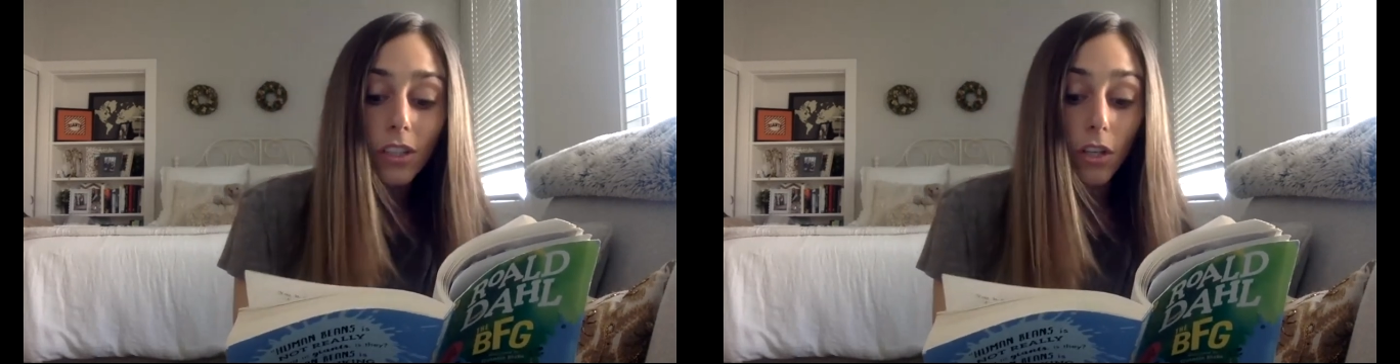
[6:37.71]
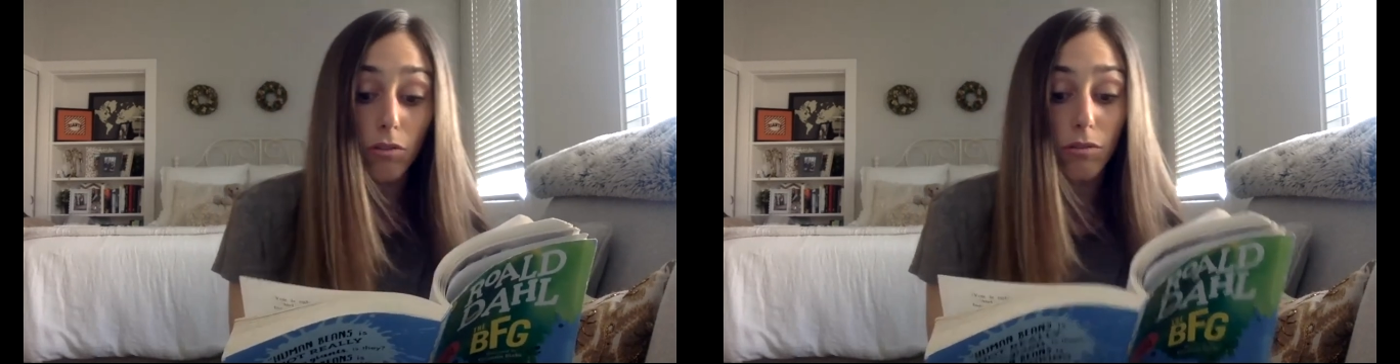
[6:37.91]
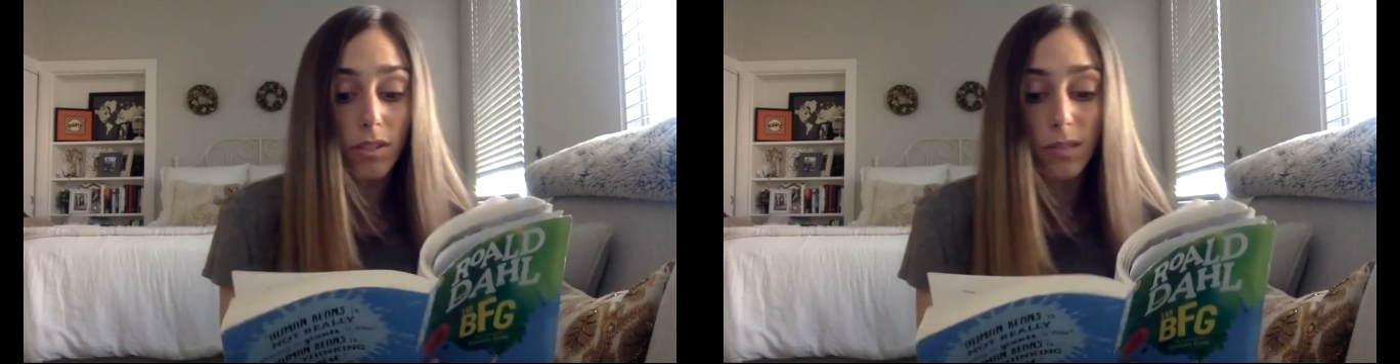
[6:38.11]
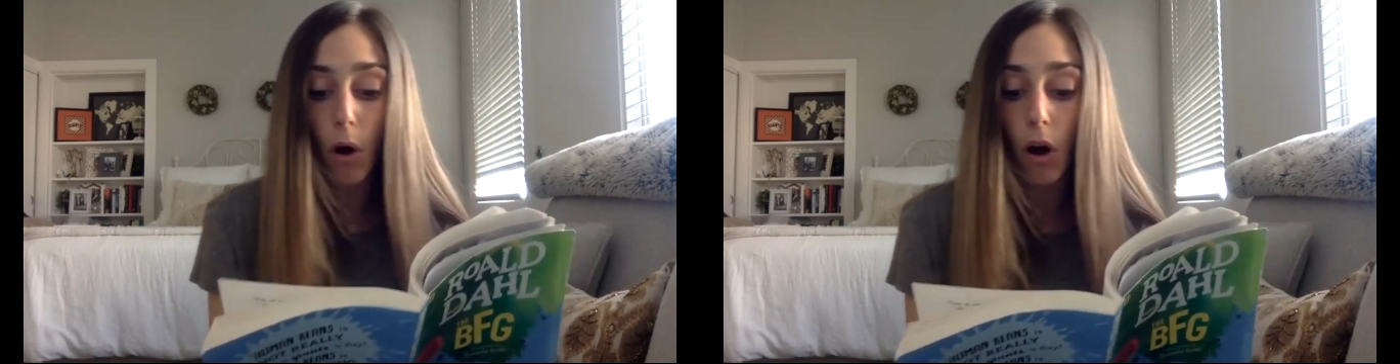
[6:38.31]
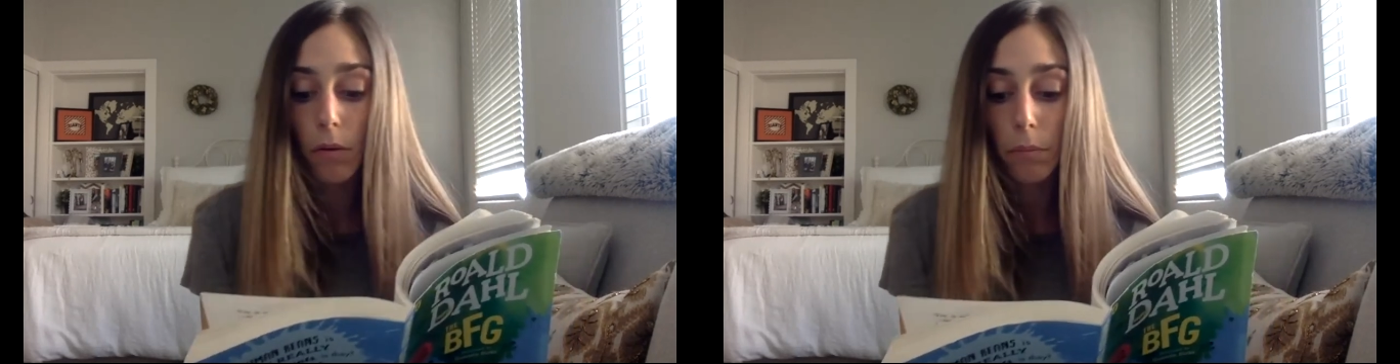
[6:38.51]
The nose was
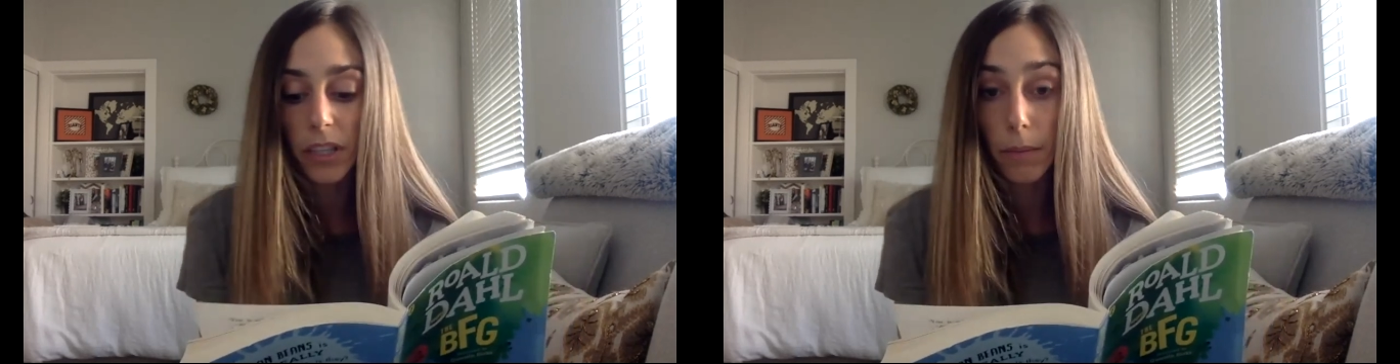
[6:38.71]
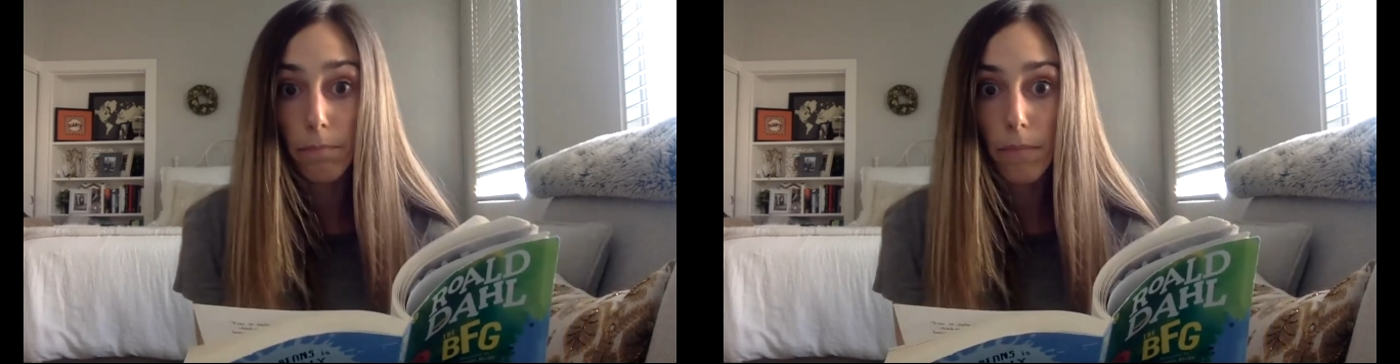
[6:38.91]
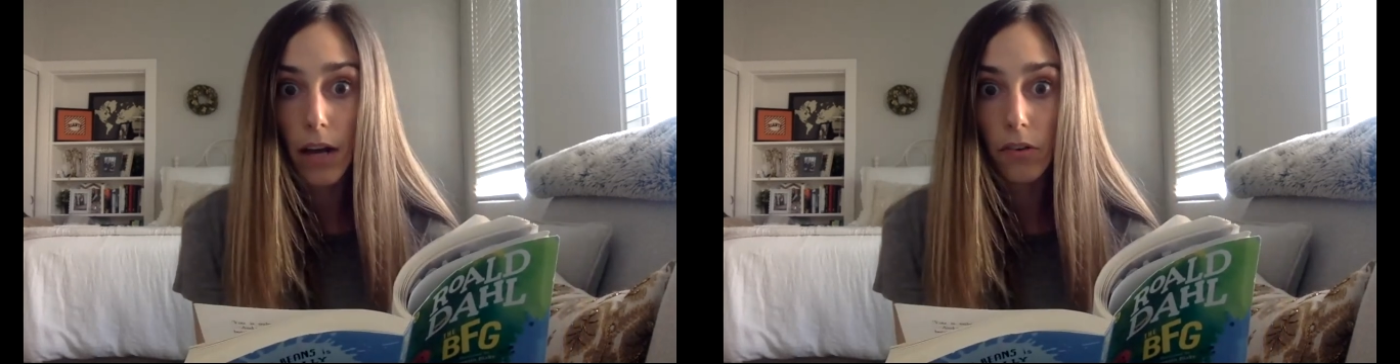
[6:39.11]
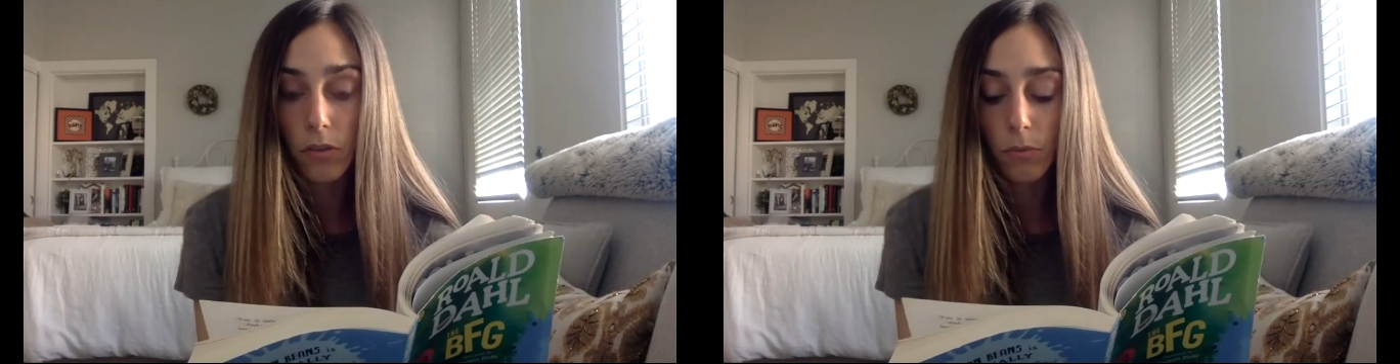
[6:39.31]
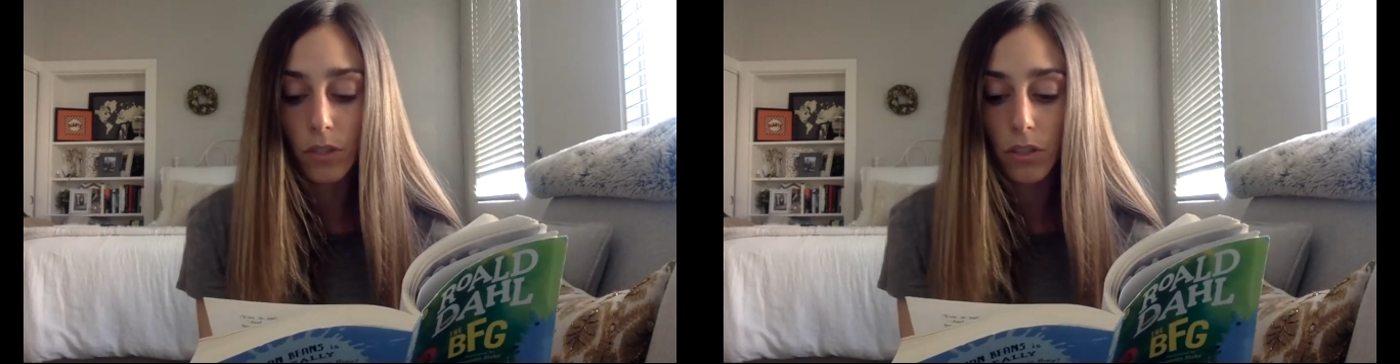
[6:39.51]
small, but the mouth
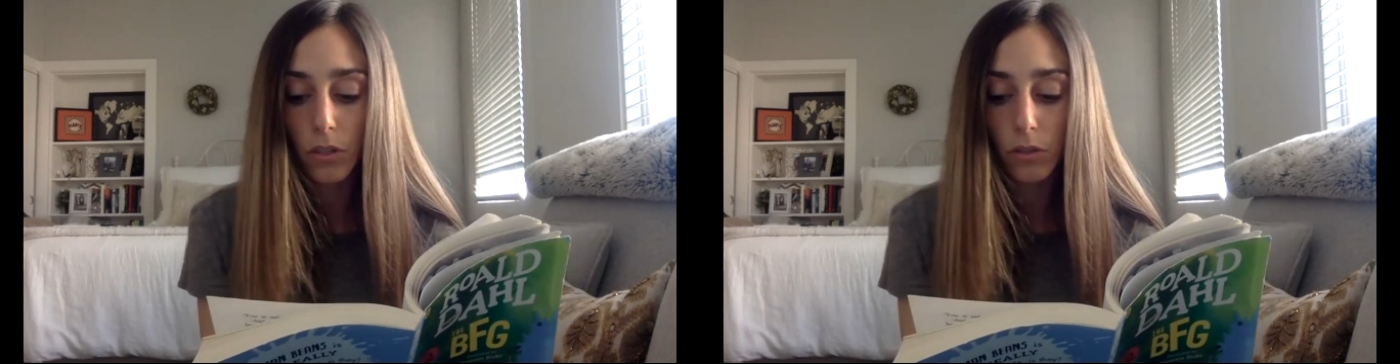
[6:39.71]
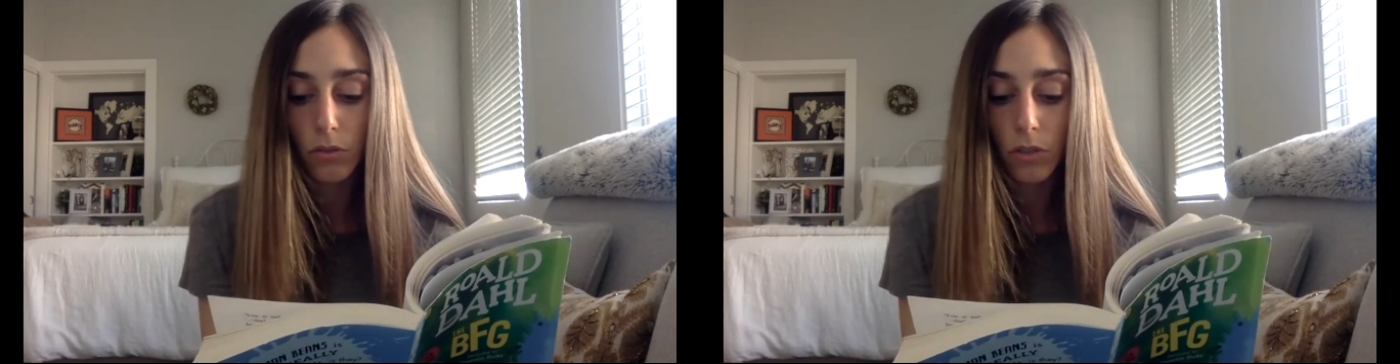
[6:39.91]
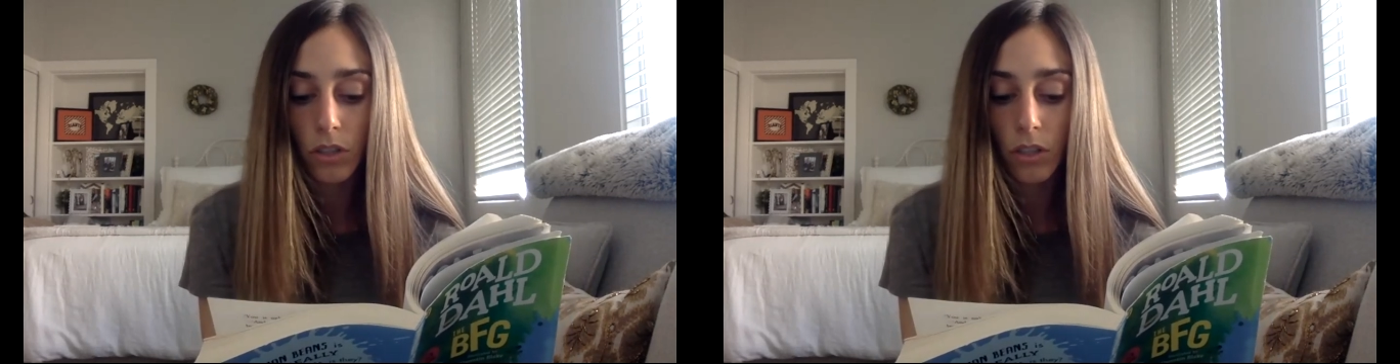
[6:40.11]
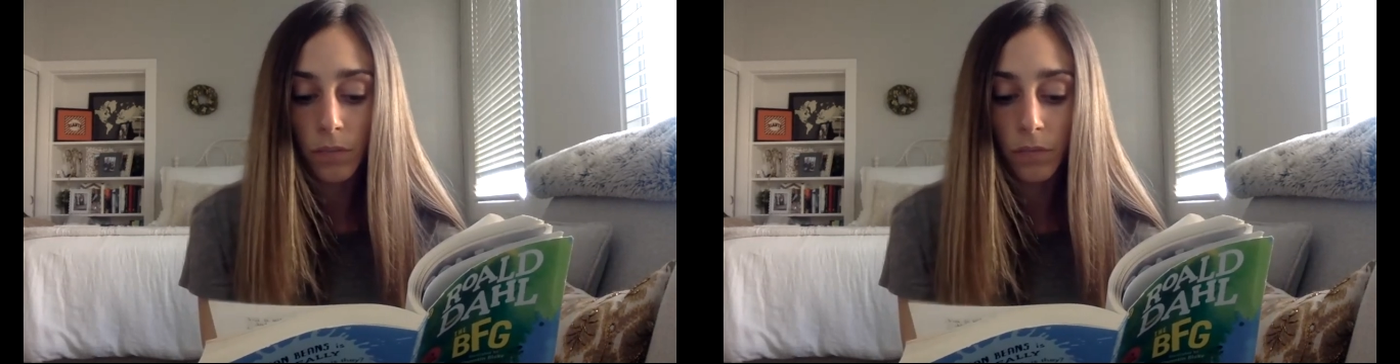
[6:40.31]
was huge.